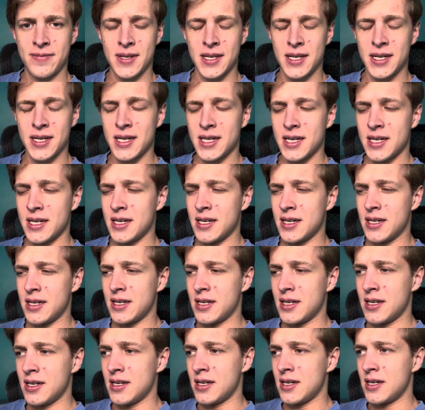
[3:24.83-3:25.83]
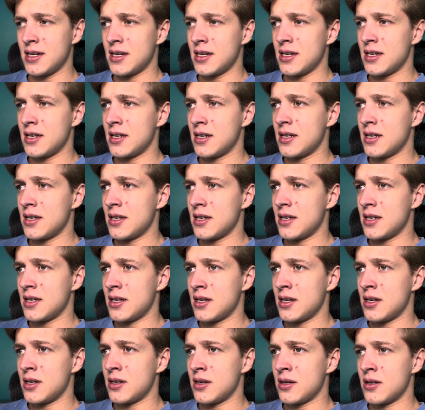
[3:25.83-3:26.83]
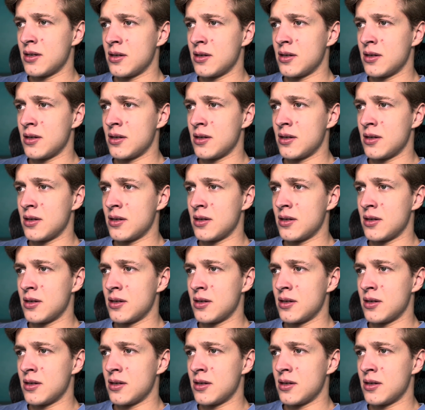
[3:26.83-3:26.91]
[no speech]